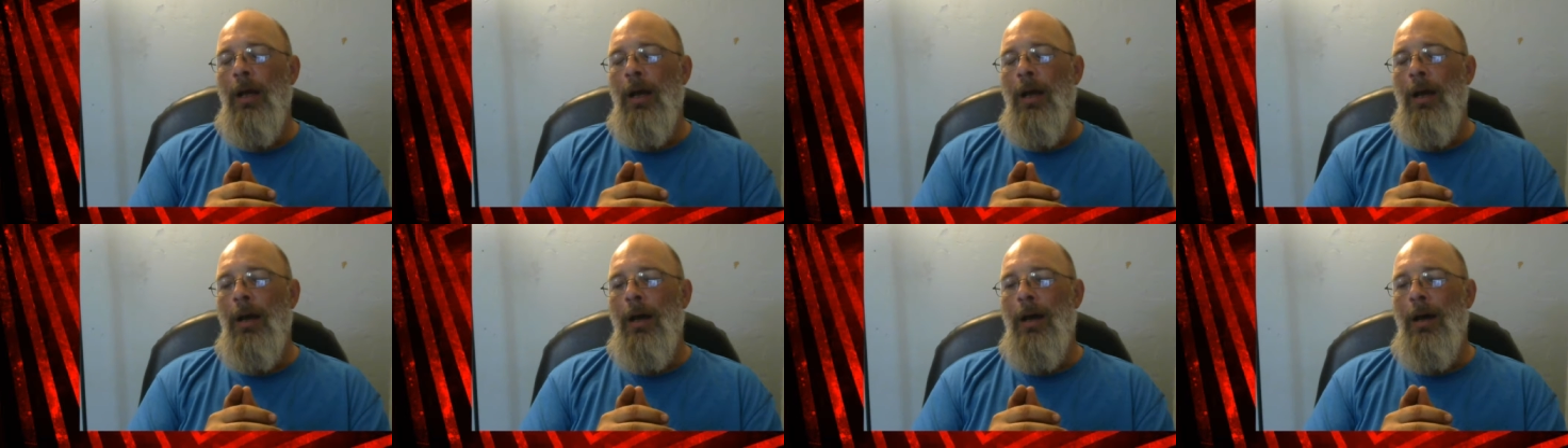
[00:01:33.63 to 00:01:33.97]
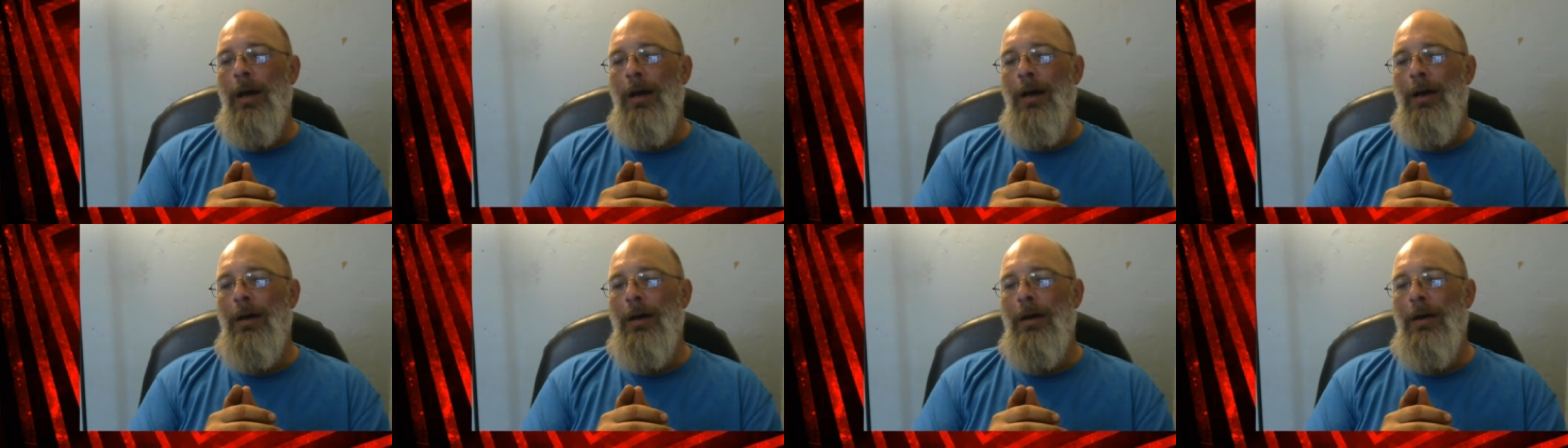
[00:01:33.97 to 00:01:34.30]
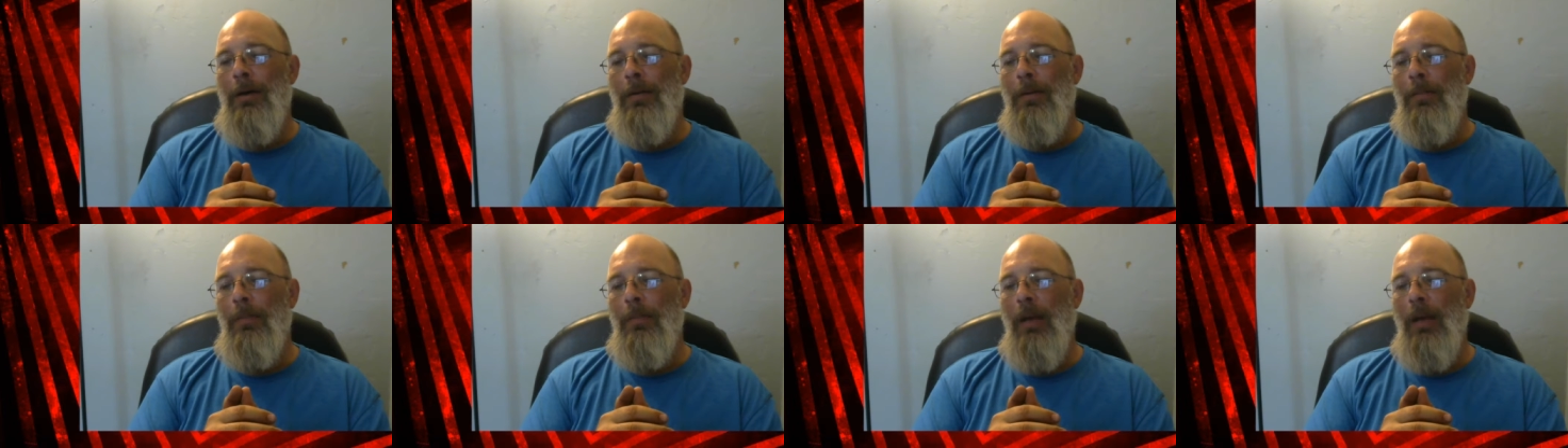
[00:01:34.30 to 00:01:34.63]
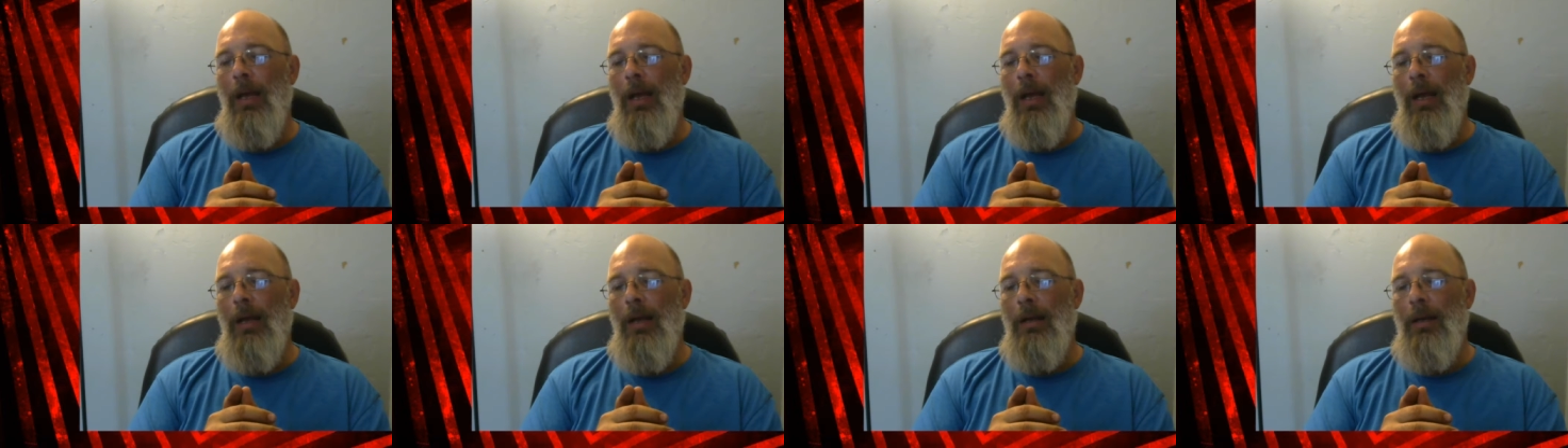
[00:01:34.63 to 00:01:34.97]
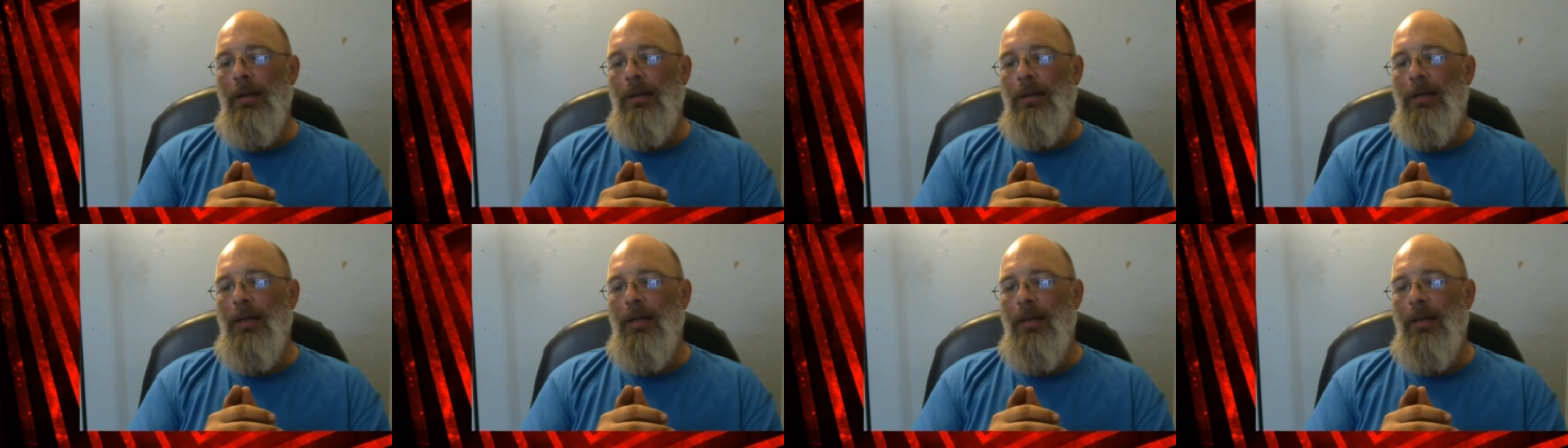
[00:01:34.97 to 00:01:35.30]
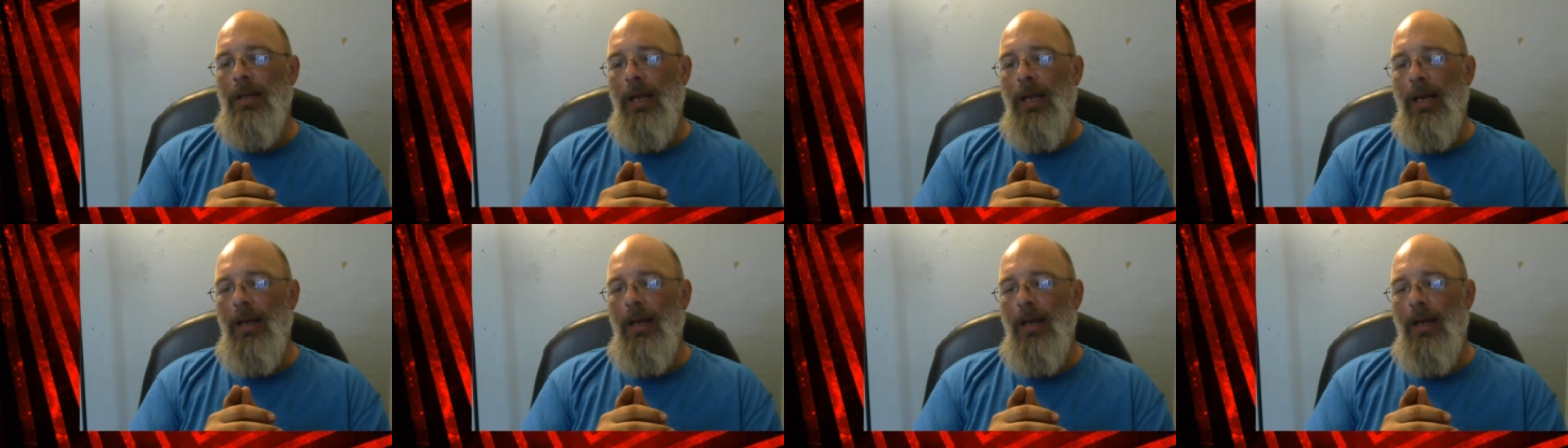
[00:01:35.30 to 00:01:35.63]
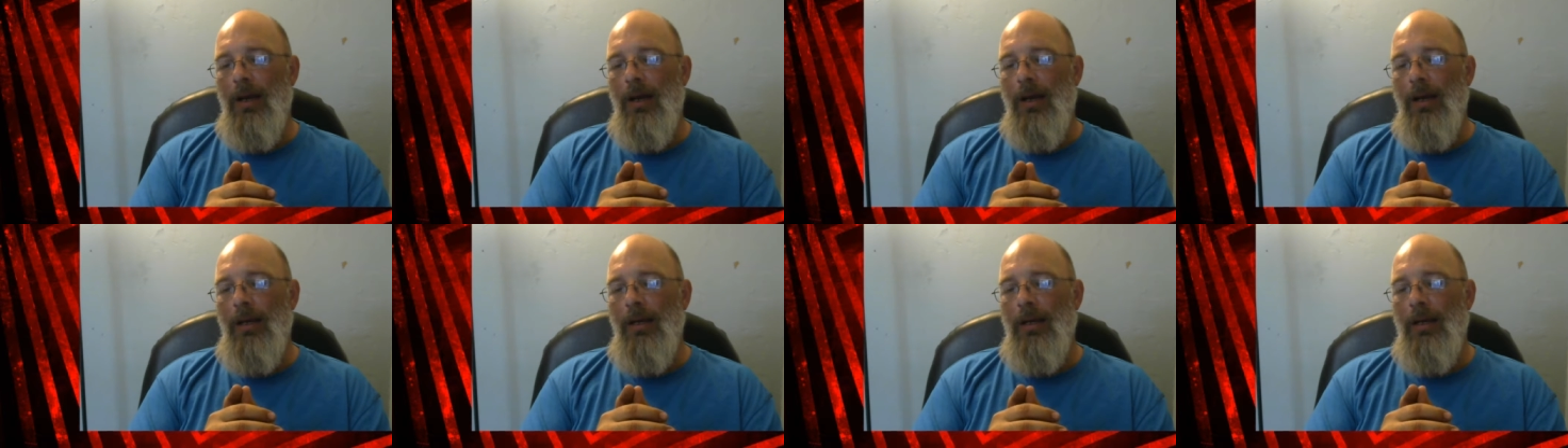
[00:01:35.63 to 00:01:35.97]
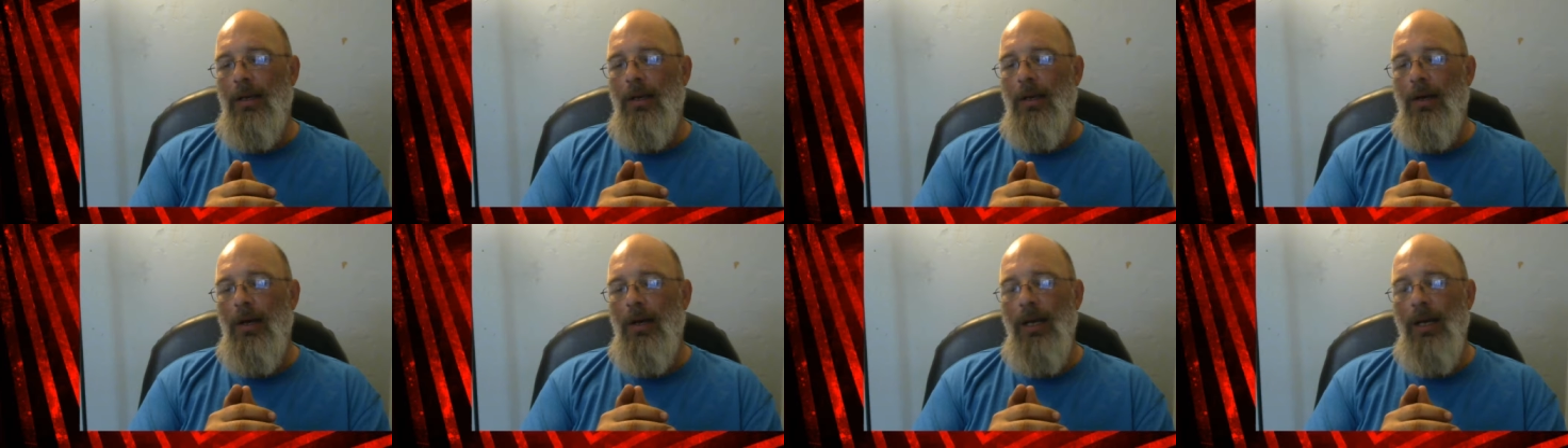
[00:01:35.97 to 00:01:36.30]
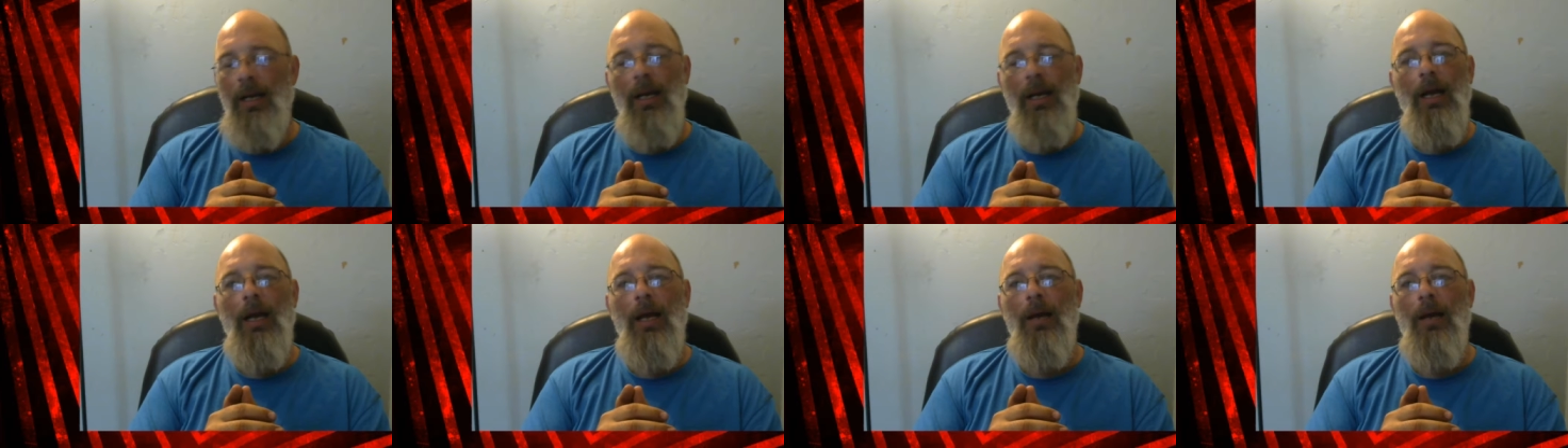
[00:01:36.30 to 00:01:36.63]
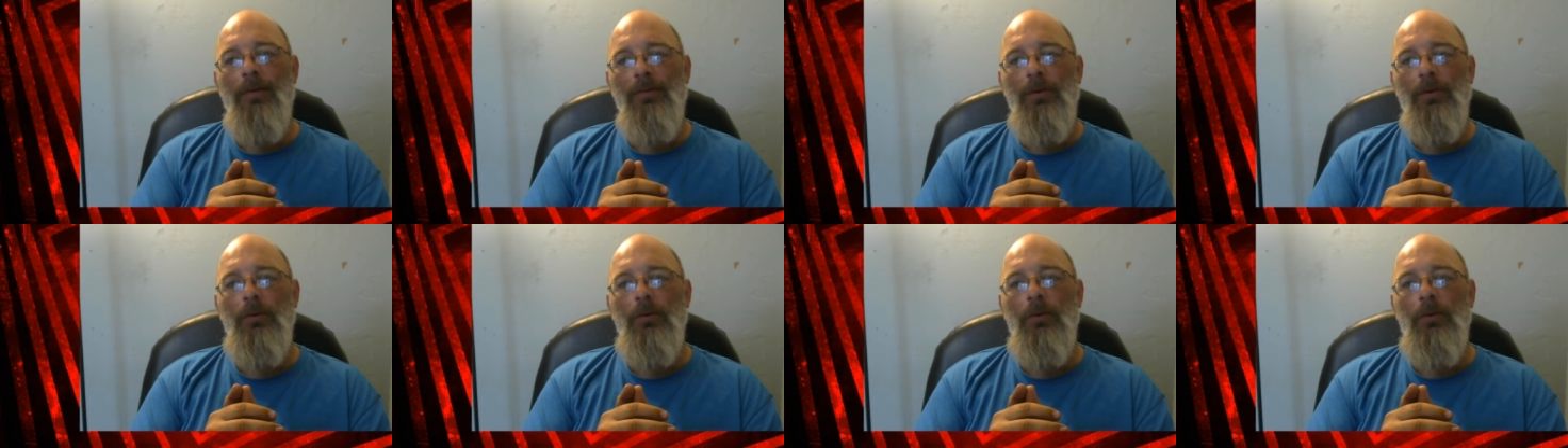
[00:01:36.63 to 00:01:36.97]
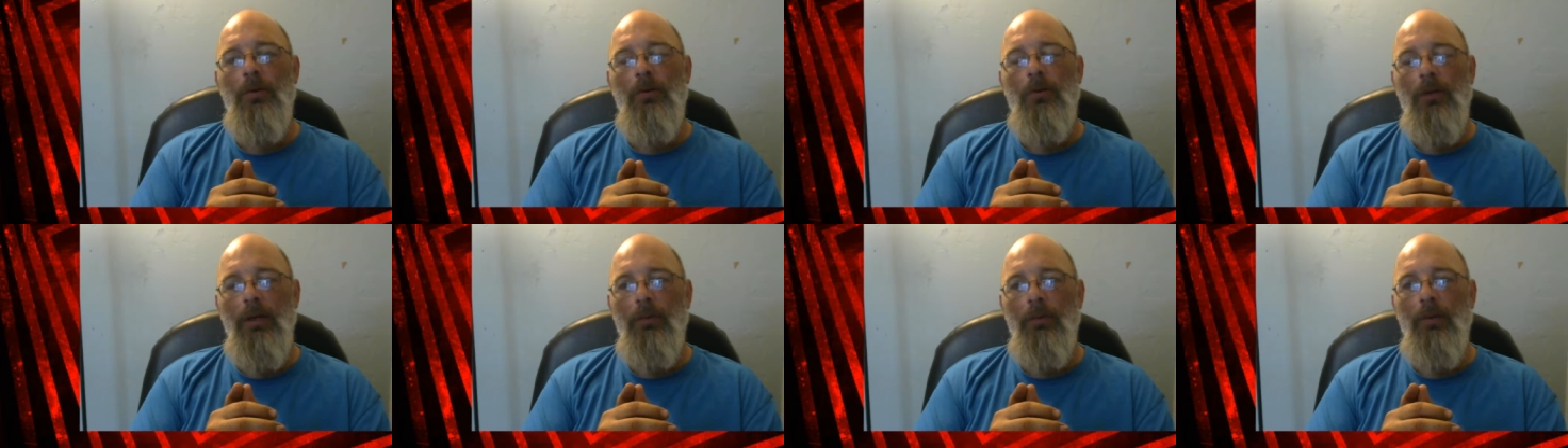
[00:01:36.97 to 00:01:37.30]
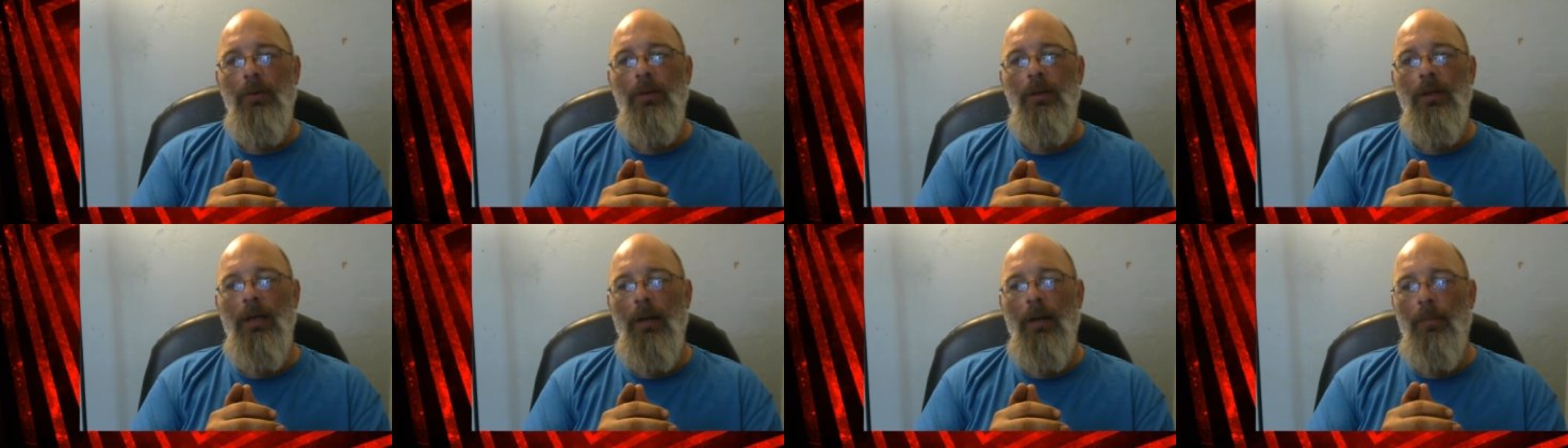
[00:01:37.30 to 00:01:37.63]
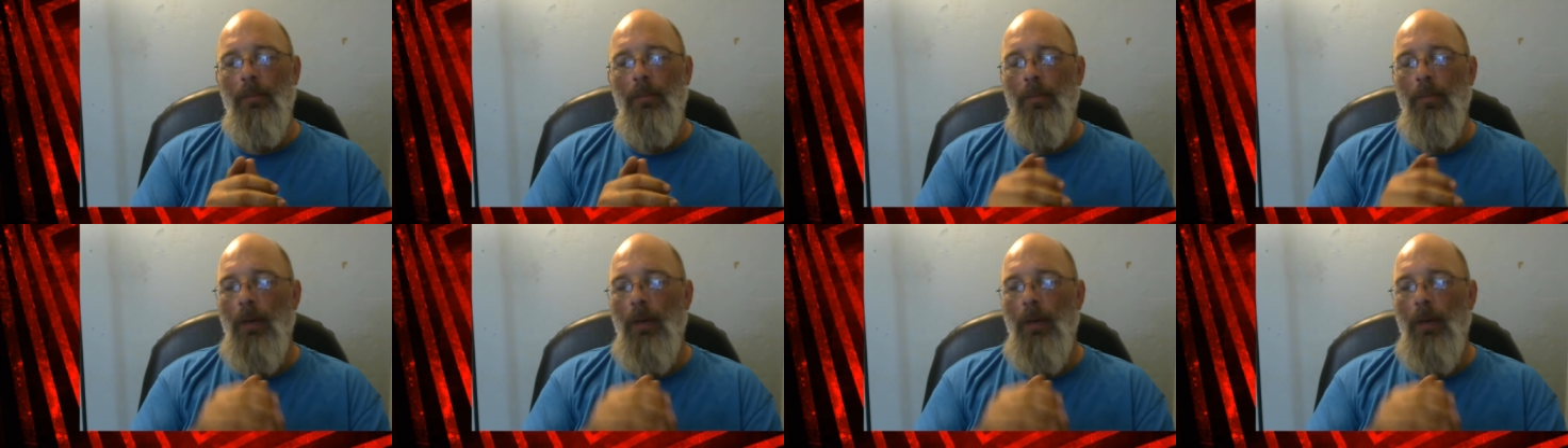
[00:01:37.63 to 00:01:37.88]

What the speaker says: And today I kind of have to agree with them.